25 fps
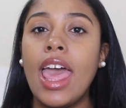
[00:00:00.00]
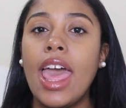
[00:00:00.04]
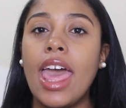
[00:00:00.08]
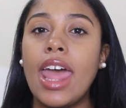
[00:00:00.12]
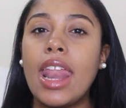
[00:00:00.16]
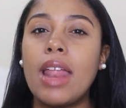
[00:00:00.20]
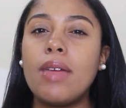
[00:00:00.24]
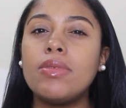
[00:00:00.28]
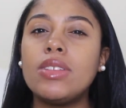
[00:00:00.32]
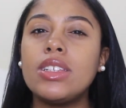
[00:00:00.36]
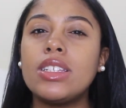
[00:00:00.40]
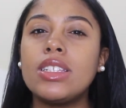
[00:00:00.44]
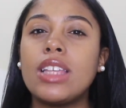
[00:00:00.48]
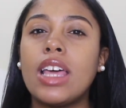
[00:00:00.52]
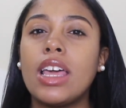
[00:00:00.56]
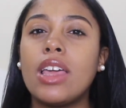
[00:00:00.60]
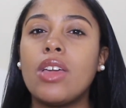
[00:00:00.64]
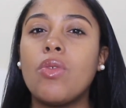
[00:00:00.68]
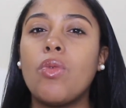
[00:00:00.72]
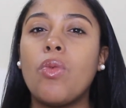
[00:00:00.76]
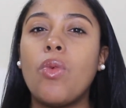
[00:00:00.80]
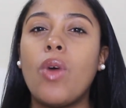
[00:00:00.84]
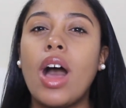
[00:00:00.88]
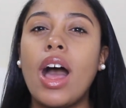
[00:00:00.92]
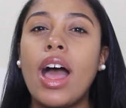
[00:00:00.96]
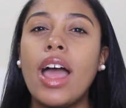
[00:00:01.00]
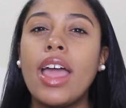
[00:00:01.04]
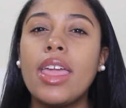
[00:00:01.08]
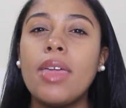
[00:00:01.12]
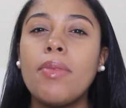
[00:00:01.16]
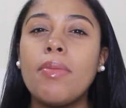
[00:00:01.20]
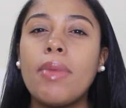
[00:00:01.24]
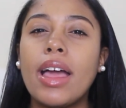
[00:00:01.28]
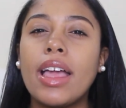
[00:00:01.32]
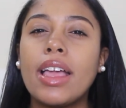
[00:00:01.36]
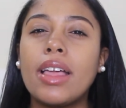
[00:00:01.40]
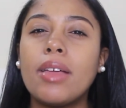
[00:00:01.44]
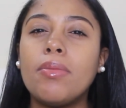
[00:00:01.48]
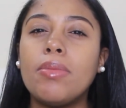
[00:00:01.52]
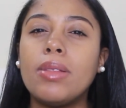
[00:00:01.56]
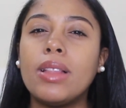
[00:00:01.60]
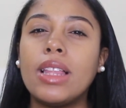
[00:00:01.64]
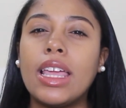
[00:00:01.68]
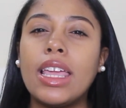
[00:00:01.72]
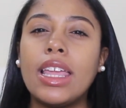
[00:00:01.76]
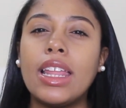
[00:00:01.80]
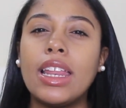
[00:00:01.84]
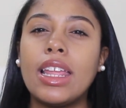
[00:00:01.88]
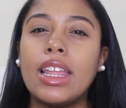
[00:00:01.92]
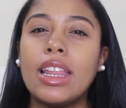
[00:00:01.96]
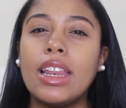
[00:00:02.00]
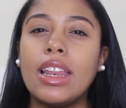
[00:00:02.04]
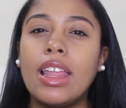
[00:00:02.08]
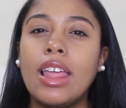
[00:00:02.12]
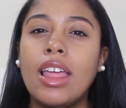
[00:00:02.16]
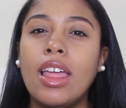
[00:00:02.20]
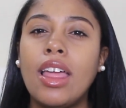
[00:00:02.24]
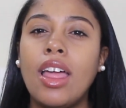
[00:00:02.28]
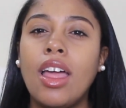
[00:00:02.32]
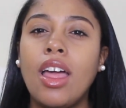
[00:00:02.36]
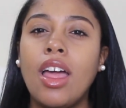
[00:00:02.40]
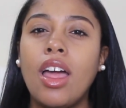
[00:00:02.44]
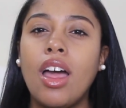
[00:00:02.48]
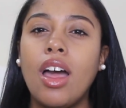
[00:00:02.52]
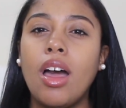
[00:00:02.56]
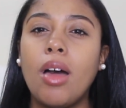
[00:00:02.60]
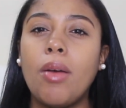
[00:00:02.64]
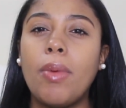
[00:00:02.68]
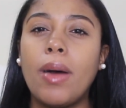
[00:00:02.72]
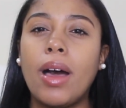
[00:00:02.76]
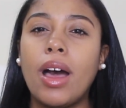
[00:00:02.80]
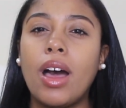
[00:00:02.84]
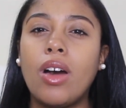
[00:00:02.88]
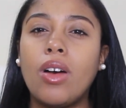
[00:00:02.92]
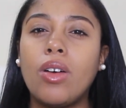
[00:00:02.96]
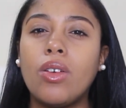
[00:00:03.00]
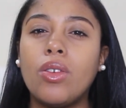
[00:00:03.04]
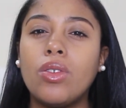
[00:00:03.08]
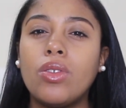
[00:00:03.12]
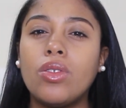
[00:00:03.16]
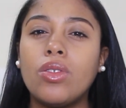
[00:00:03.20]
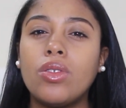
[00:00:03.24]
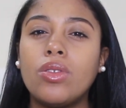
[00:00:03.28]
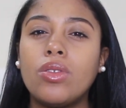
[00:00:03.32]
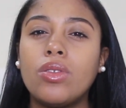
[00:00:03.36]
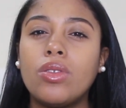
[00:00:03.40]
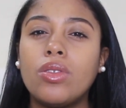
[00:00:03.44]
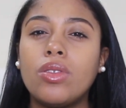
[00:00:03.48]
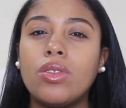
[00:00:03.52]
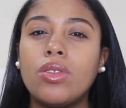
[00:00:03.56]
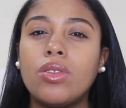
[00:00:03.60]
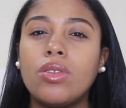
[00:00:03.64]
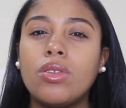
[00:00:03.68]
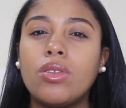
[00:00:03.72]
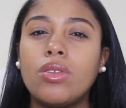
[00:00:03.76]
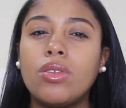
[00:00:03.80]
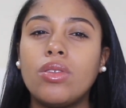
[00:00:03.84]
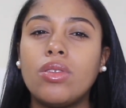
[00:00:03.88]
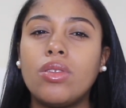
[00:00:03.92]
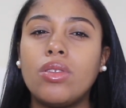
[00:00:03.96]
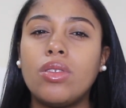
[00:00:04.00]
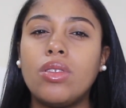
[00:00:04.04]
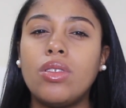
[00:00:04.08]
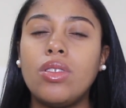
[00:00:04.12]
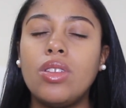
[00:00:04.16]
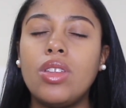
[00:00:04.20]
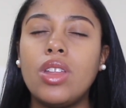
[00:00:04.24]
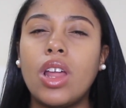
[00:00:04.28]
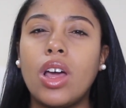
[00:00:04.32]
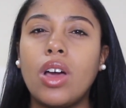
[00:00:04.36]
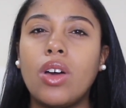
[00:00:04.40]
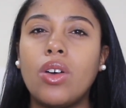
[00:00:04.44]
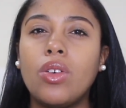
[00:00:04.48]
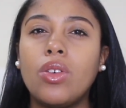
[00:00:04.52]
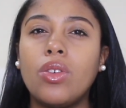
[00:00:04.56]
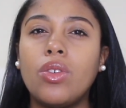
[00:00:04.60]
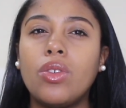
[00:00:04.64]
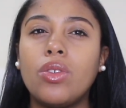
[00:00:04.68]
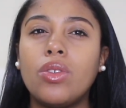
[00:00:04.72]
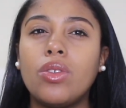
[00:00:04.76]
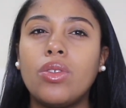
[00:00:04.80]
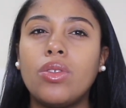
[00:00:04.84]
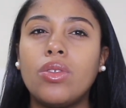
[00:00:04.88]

And I'm just like, why am I complaining about, you know,